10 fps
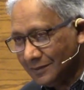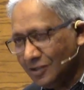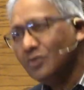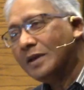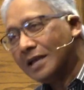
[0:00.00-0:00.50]

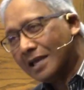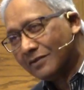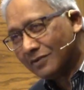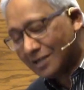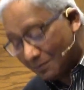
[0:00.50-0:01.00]
you may
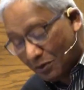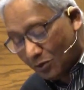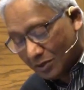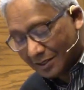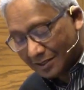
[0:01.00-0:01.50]
envy
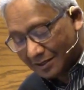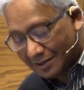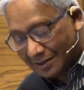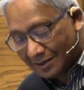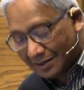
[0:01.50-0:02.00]
Napoleon,
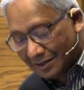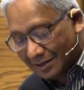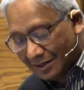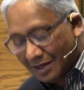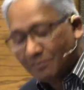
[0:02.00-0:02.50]

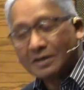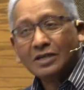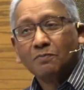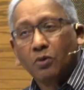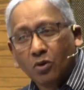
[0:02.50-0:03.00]
but
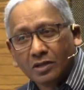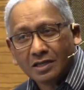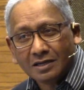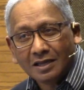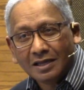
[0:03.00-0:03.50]

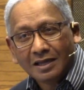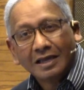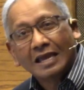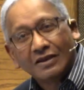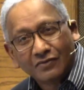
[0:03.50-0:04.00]
Napoleon
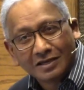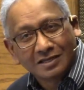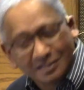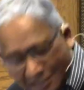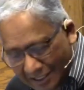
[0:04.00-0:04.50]
envied
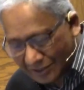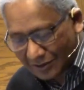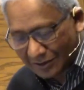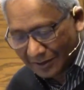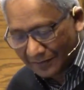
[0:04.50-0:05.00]

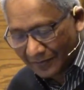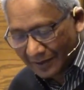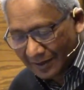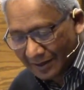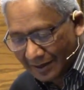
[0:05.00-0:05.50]
Caesar,
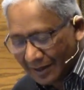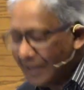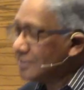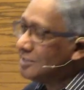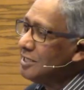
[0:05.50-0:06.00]

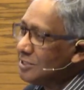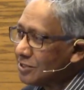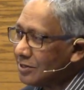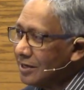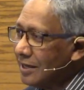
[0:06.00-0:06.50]
and
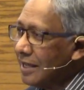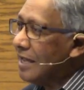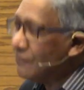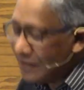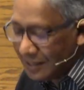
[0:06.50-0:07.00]
Caesar
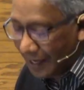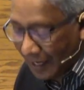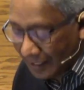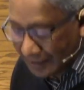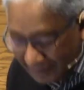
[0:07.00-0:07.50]
envied
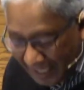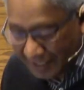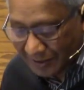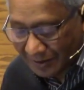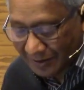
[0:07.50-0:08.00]

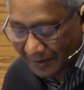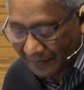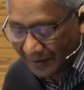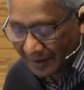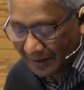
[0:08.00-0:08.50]
Alexander,
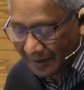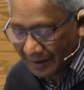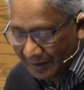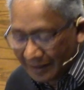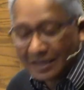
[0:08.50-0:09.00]

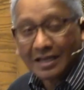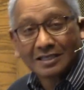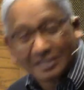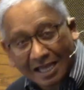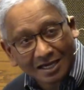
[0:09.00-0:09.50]
and
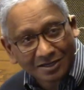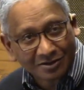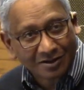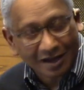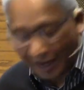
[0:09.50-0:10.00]

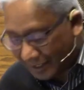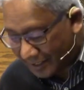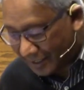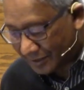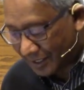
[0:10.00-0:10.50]
Alexander, I
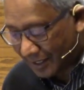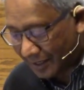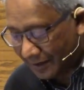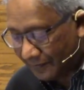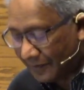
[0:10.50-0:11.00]
dare
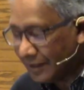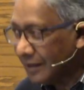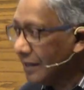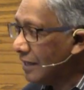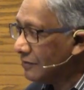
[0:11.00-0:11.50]
say,
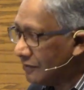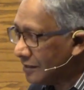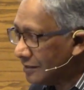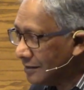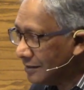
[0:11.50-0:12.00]

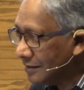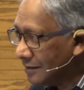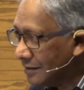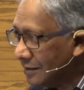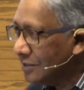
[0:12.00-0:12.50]
envied
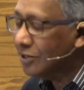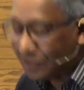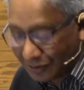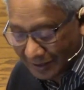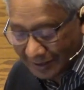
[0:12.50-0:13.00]

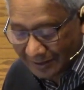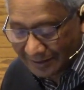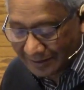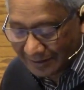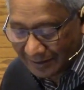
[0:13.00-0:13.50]

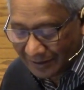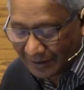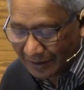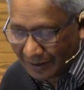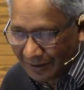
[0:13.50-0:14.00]
Hercules,
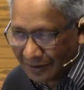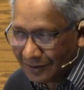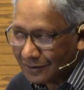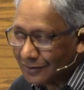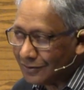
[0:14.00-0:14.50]

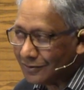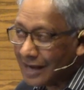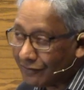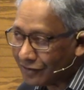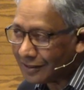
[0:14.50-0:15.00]
who
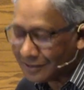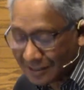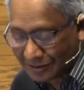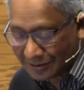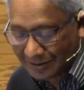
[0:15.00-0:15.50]
never
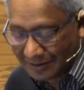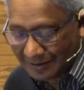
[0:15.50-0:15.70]
existed.